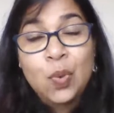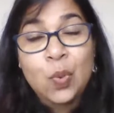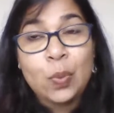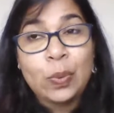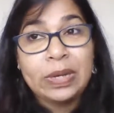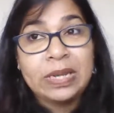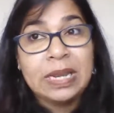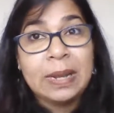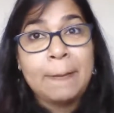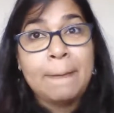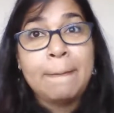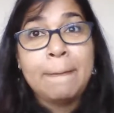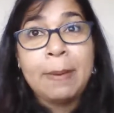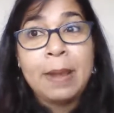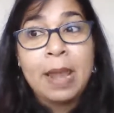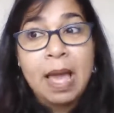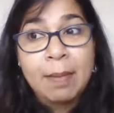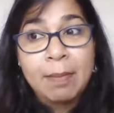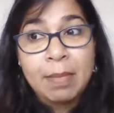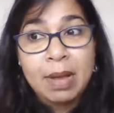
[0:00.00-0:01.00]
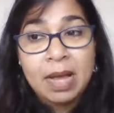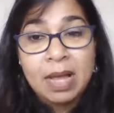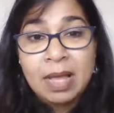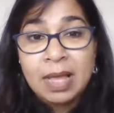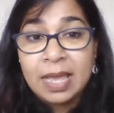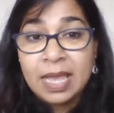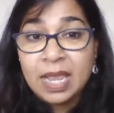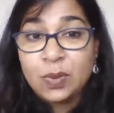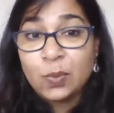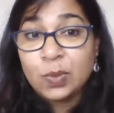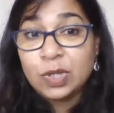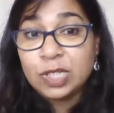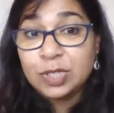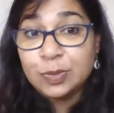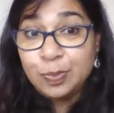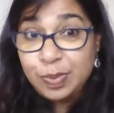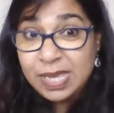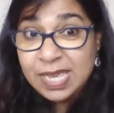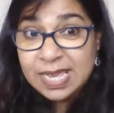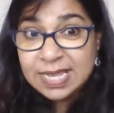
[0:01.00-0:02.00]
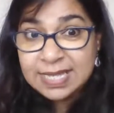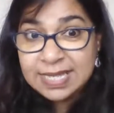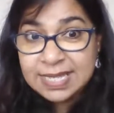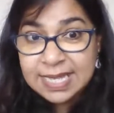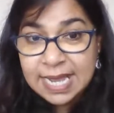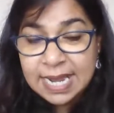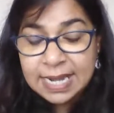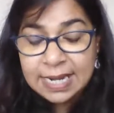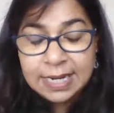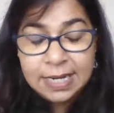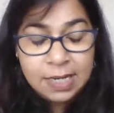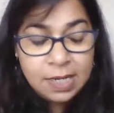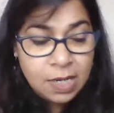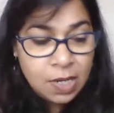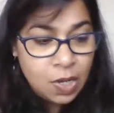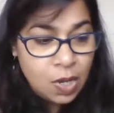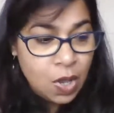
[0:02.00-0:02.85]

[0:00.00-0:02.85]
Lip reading: We did plumber, in which B is silent.